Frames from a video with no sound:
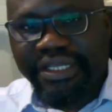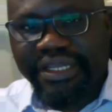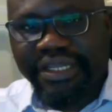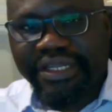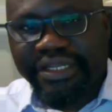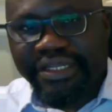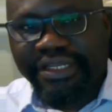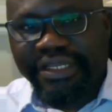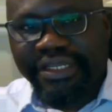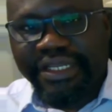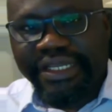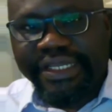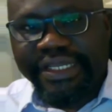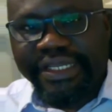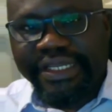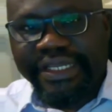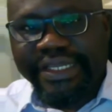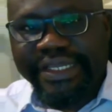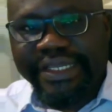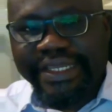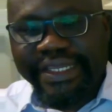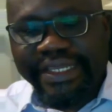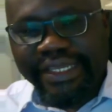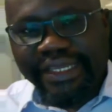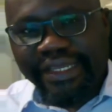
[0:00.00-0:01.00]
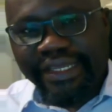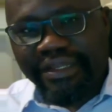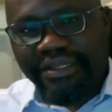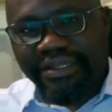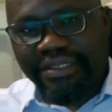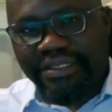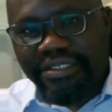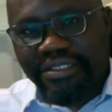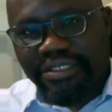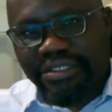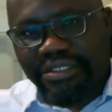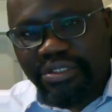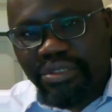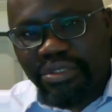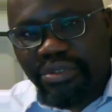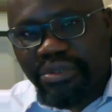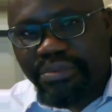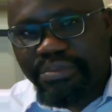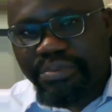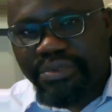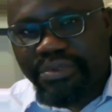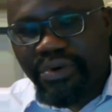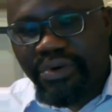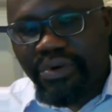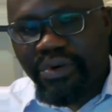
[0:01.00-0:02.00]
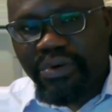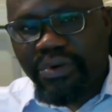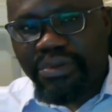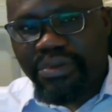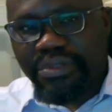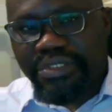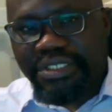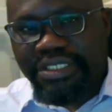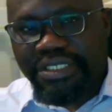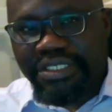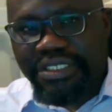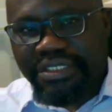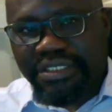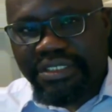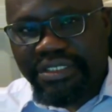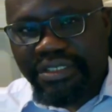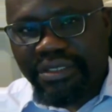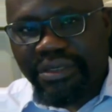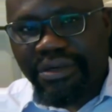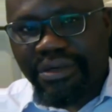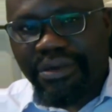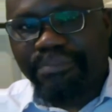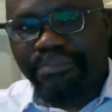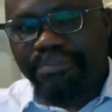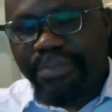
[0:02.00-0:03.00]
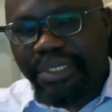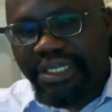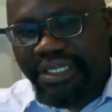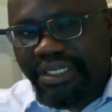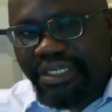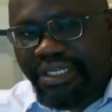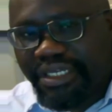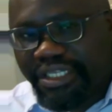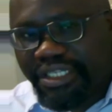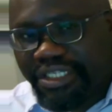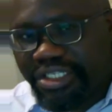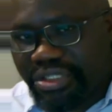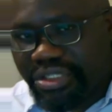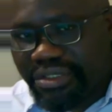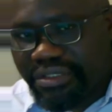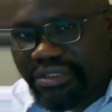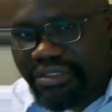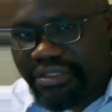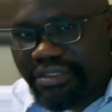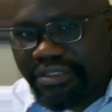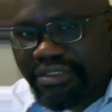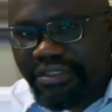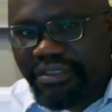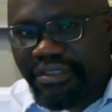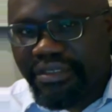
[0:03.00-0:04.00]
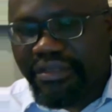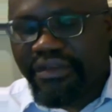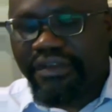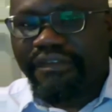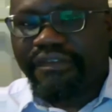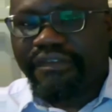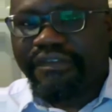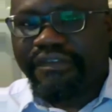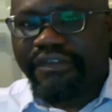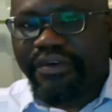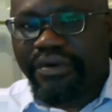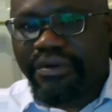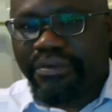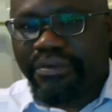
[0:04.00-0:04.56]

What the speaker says: then it can stop all these complications